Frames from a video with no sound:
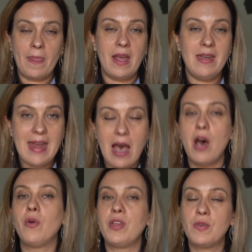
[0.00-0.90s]
And
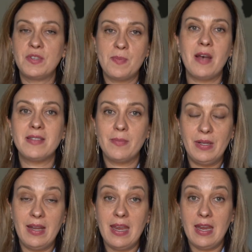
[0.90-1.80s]
now your
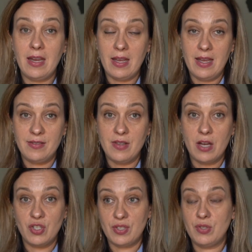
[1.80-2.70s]
responsibility is
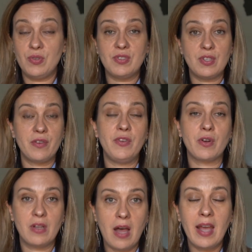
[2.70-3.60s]
not just to serve your
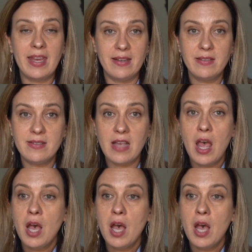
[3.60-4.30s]
clients,